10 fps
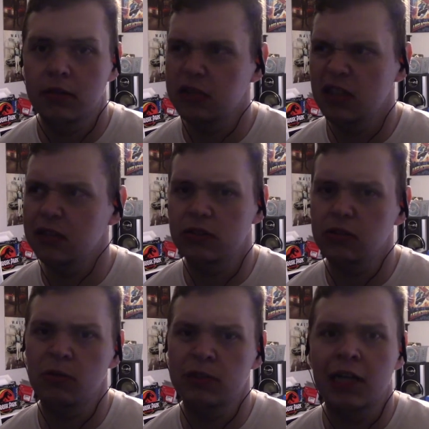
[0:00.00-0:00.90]
It
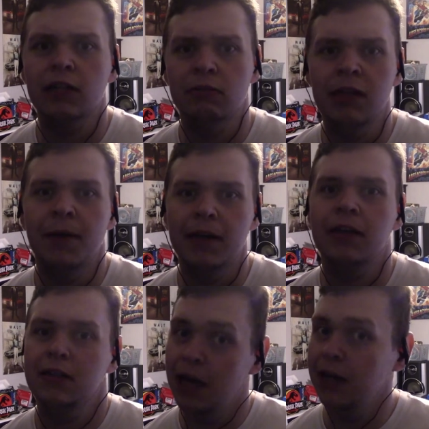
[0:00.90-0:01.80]
just looks like a
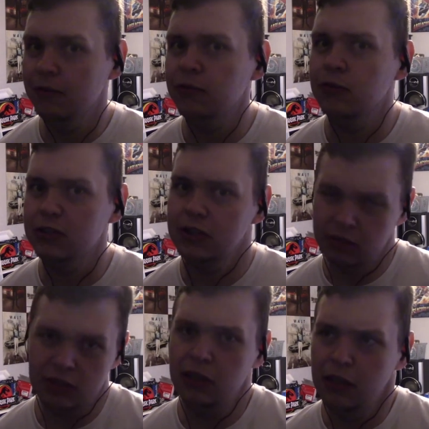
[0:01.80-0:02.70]
remake, kind of, doesn't
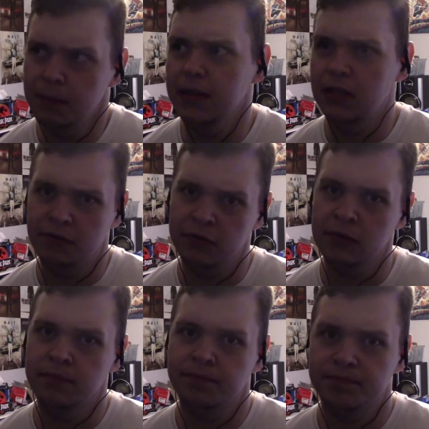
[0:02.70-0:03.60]
it? Just a little bit
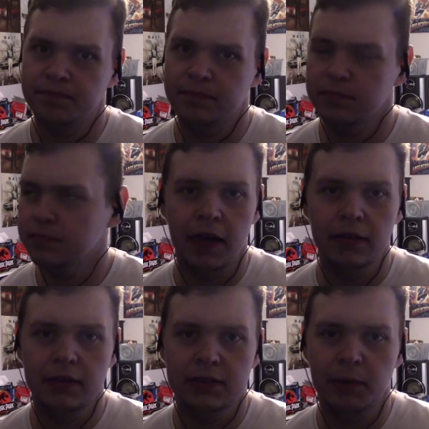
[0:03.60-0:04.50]
different.
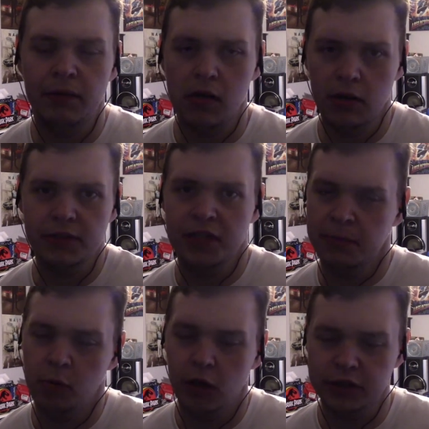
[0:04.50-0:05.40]
At least when I'm going to go to
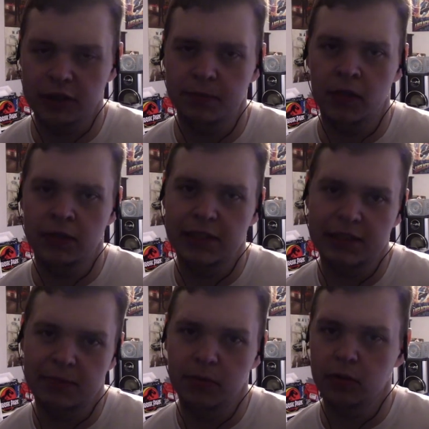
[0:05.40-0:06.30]
cinema watch it, it'll be on
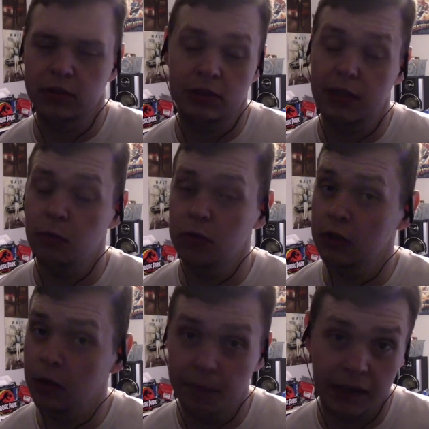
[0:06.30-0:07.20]
Disney Plus, because I would
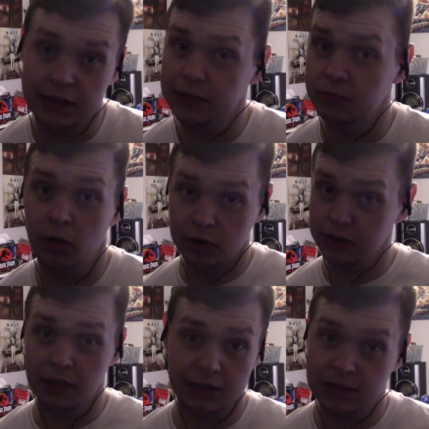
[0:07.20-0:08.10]
not pay to
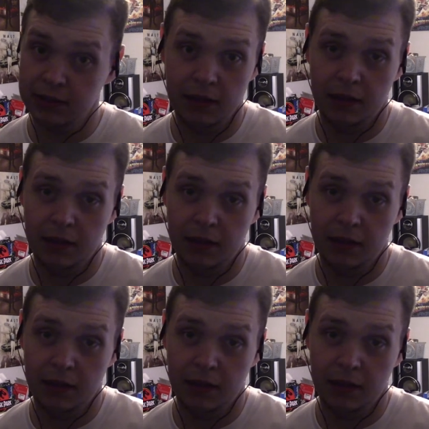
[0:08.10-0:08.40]
watch this.